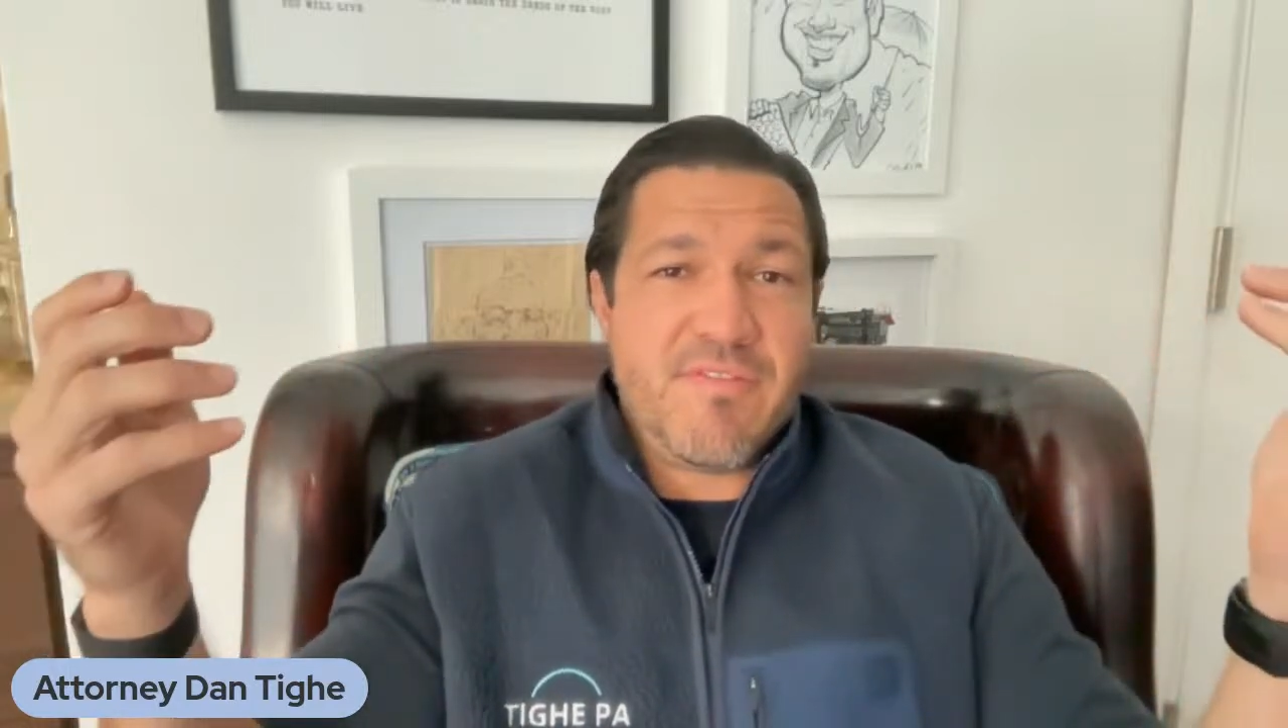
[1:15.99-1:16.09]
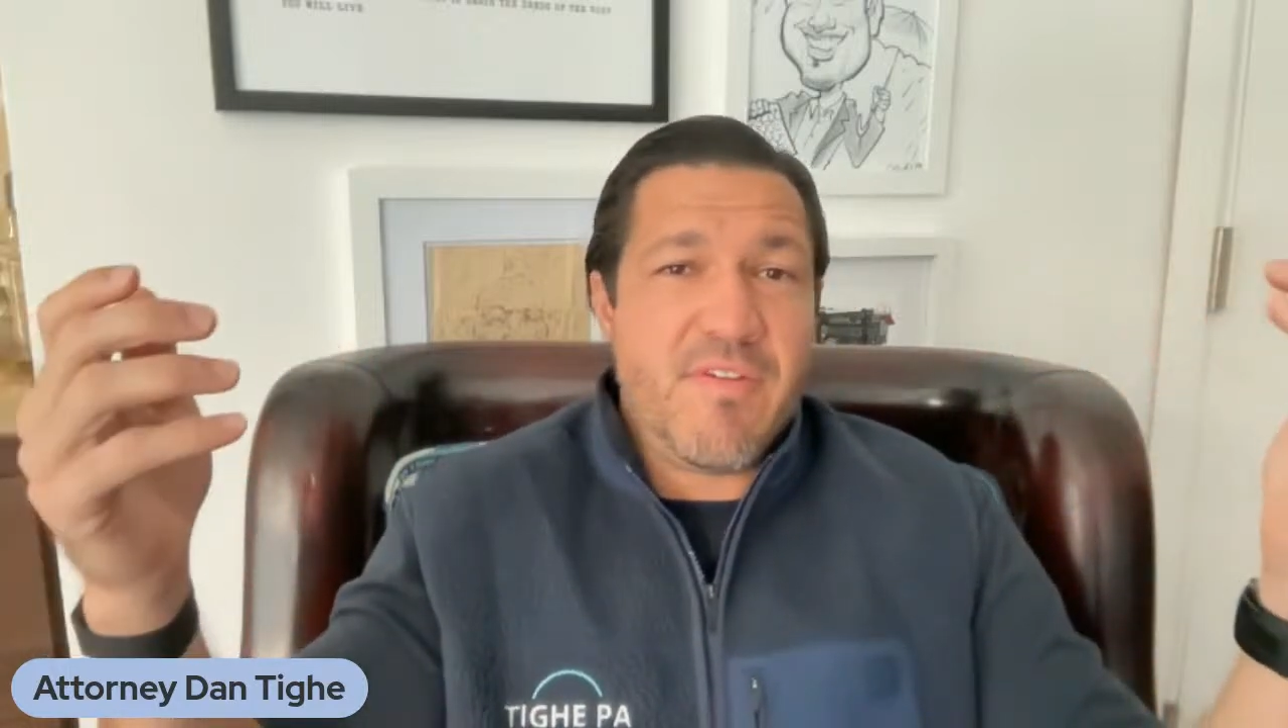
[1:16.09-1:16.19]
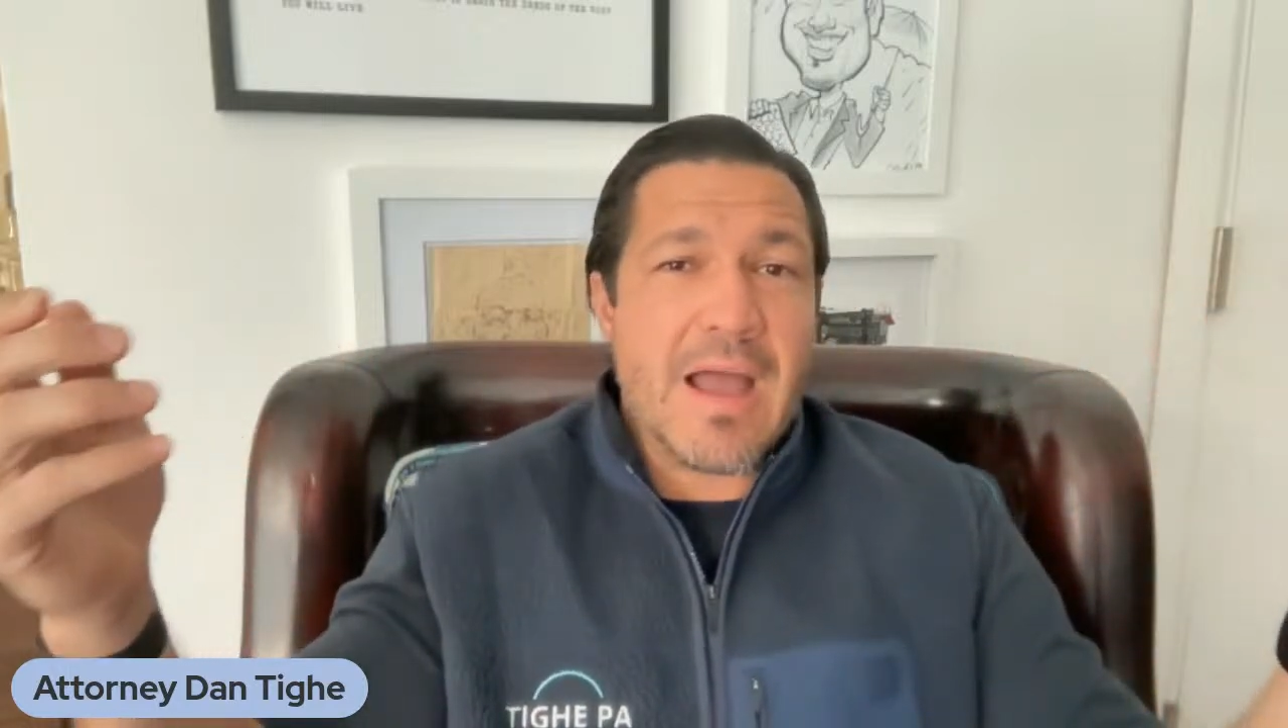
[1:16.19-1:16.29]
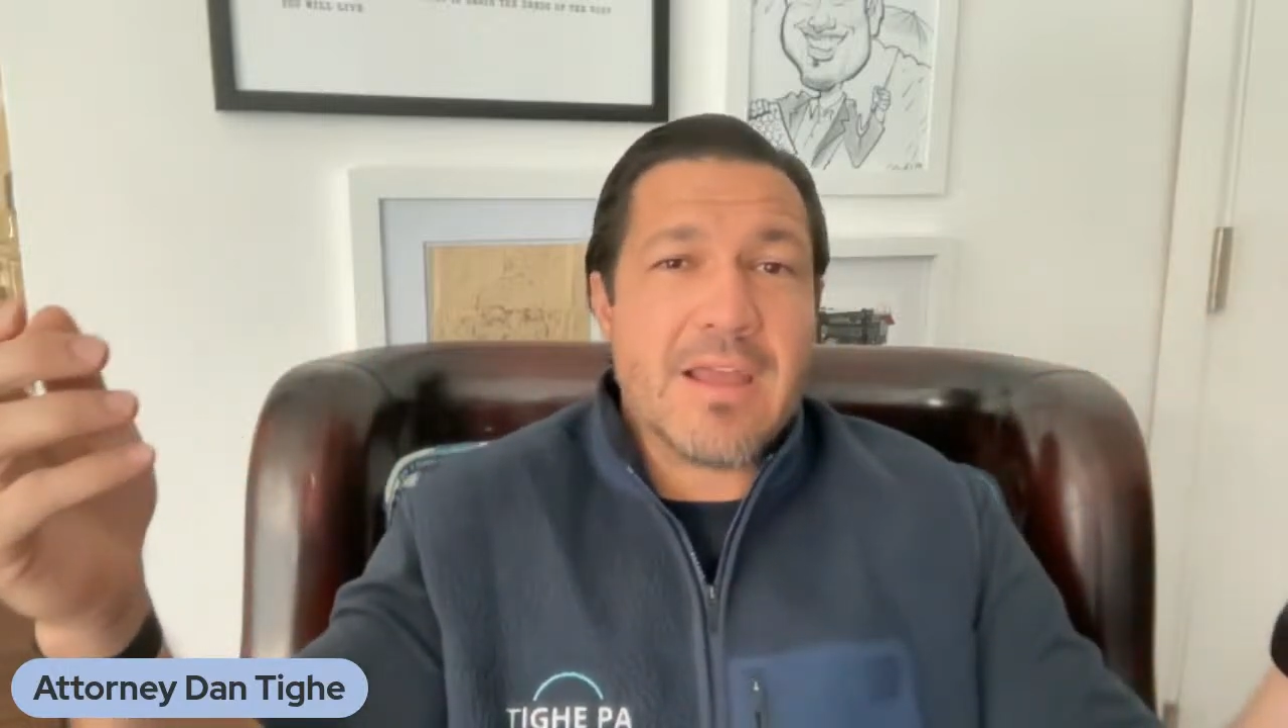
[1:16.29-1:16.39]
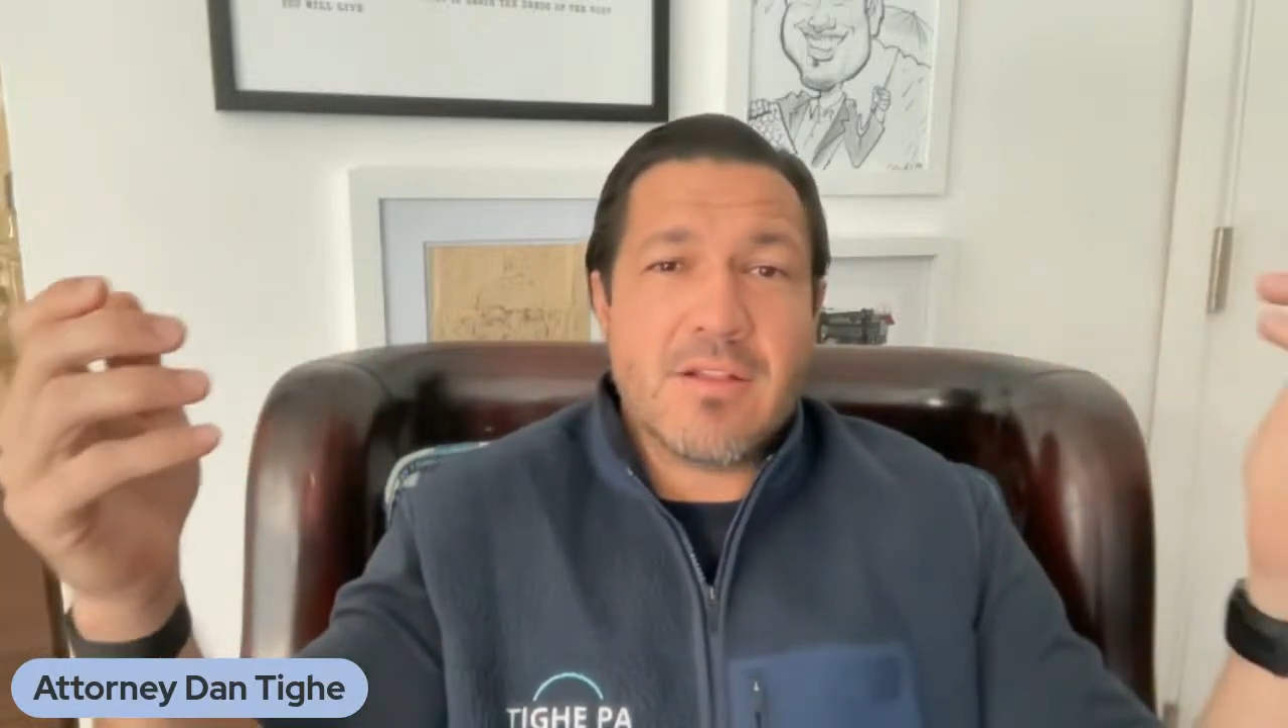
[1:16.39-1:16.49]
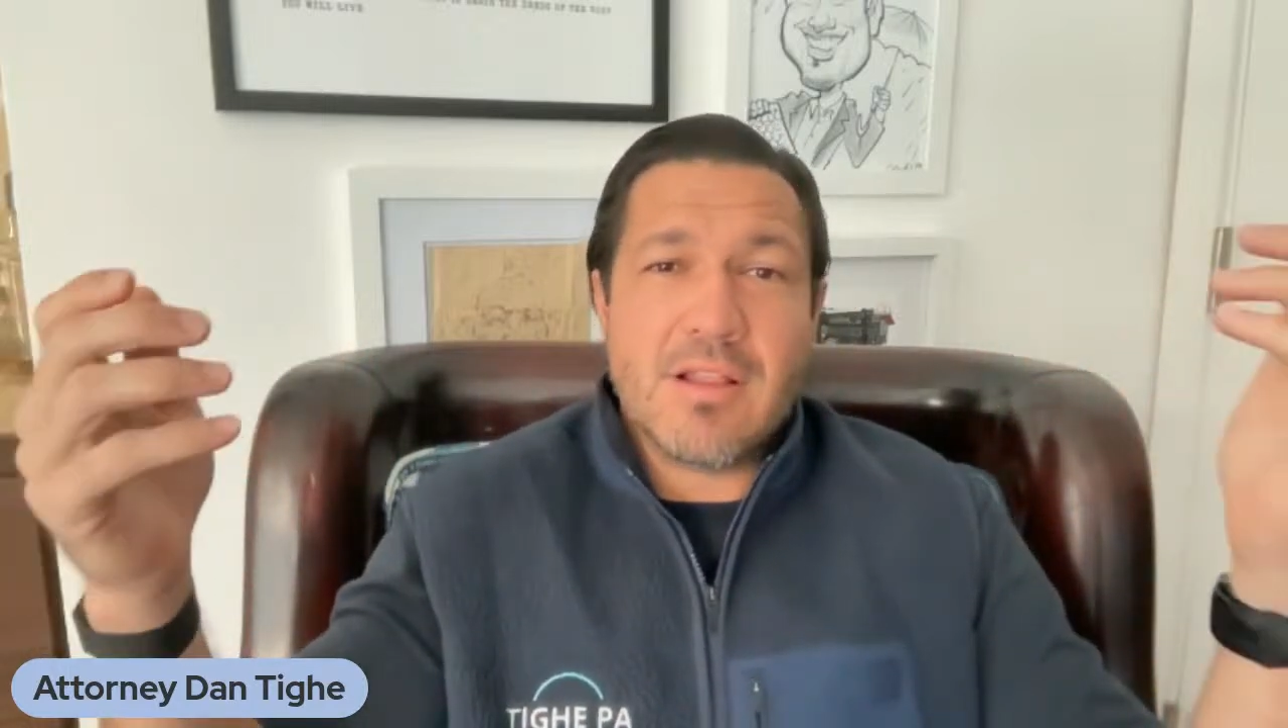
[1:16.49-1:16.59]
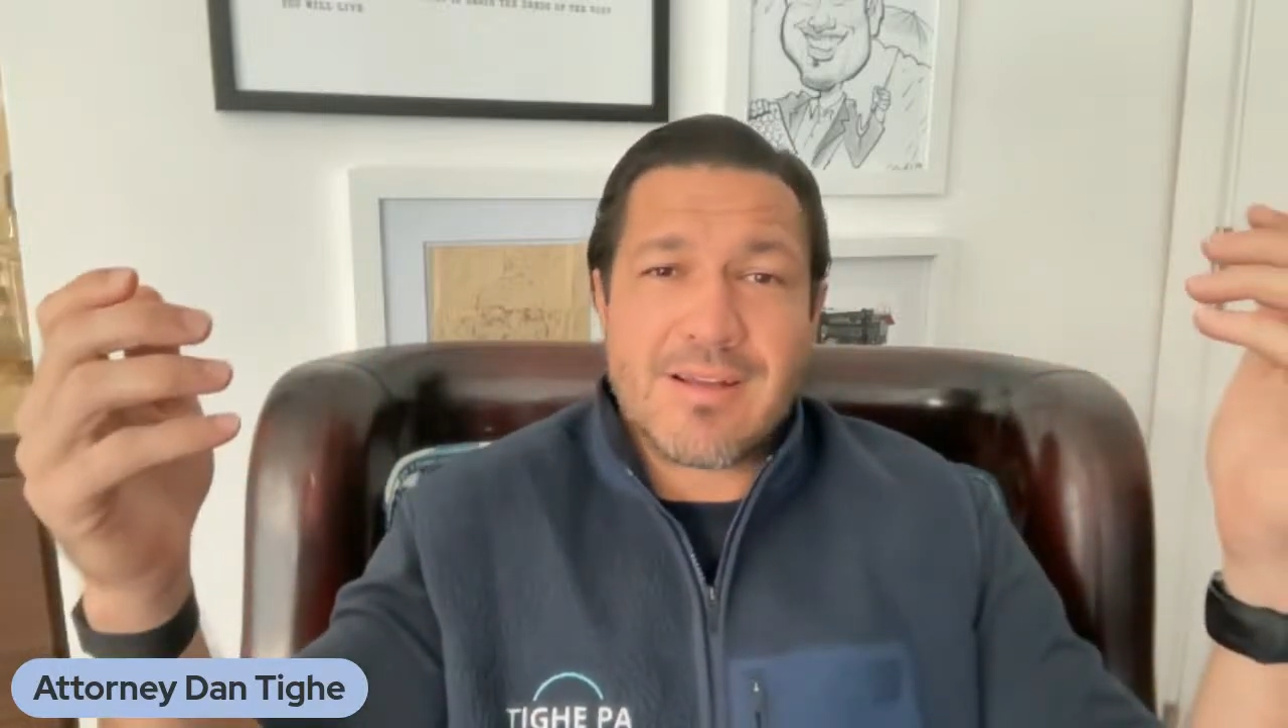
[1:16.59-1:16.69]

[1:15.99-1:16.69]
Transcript: file